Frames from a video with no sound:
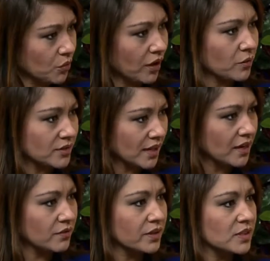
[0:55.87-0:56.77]
I was
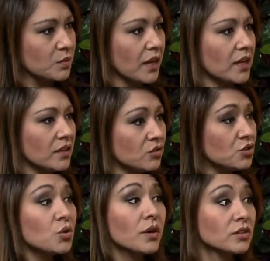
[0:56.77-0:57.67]
kind of explaining. You
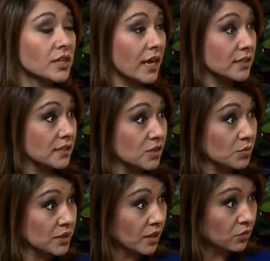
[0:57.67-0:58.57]
do want your taxes to
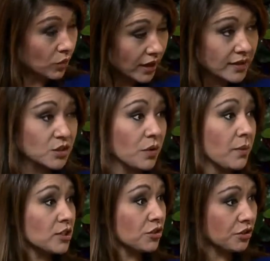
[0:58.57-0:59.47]
be done right because you want to
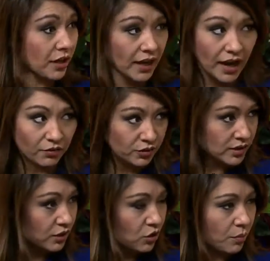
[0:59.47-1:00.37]
make sure you're getting
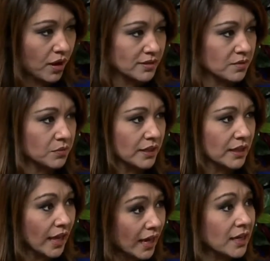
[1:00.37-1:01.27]
everything you could possibly
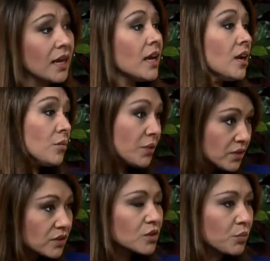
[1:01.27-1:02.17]
get, but
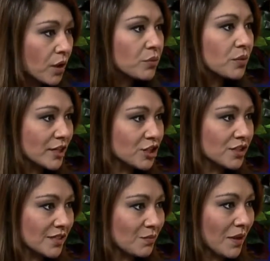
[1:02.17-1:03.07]
the, the preparation
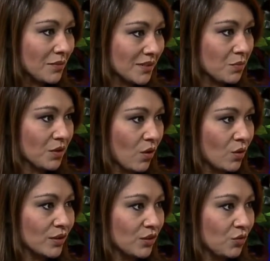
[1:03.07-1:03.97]
is maybe something holding you